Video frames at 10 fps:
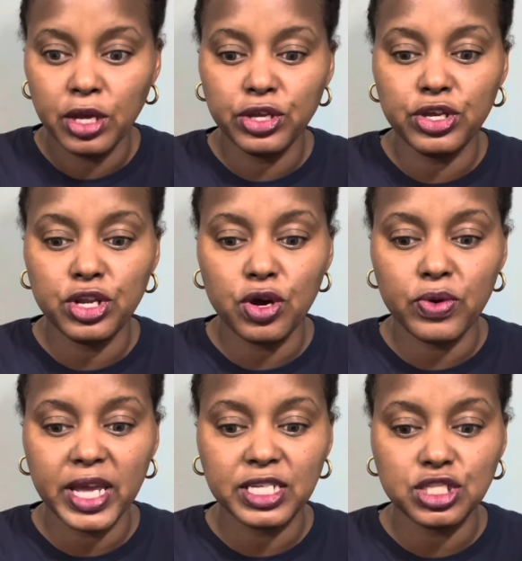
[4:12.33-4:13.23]
You know,
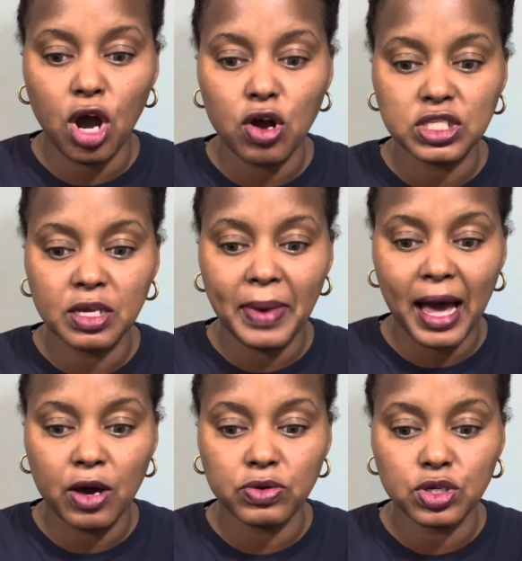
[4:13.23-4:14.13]
it talks
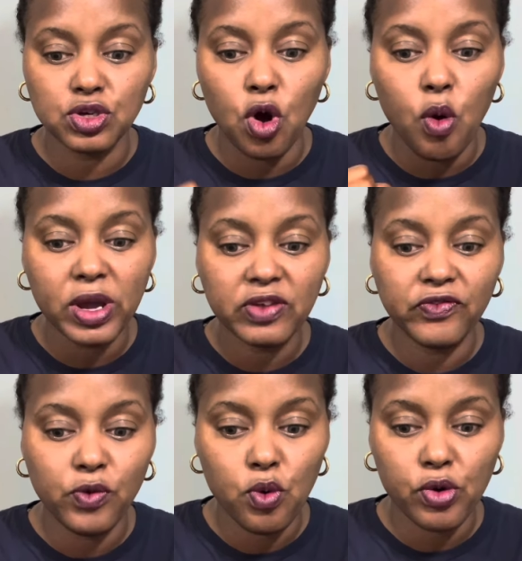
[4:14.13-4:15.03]
about going
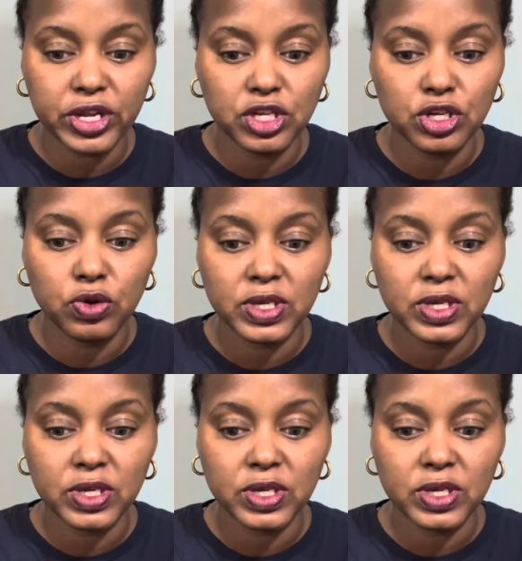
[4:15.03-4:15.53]
for, you know,